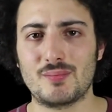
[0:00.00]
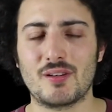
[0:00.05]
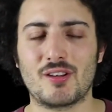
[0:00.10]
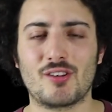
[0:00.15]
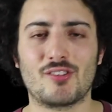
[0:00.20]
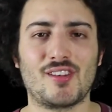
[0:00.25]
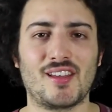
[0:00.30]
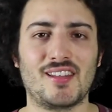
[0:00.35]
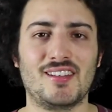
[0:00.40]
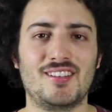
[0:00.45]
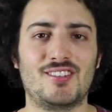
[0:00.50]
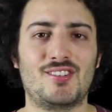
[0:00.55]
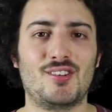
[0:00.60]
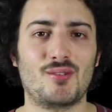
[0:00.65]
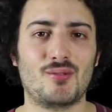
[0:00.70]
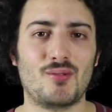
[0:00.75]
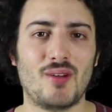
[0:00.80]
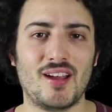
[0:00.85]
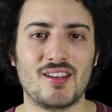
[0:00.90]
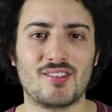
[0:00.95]
because I need
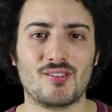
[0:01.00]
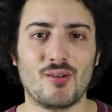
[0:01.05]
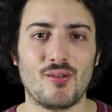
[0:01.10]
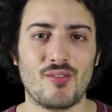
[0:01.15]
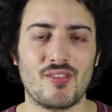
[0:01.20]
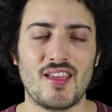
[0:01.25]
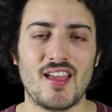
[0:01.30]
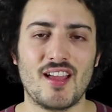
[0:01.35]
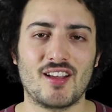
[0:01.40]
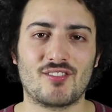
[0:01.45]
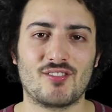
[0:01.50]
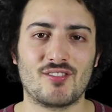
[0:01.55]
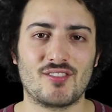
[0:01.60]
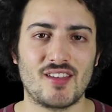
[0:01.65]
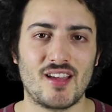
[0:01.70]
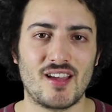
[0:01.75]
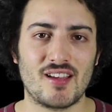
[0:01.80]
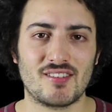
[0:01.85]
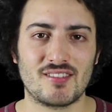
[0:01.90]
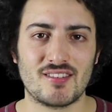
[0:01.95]
to write all the
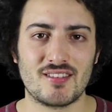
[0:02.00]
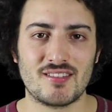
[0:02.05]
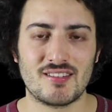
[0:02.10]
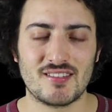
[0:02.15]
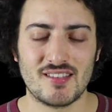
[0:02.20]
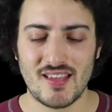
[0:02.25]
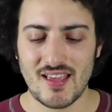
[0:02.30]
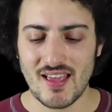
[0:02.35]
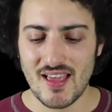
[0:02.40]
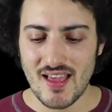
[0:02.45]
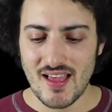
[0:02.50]
exercises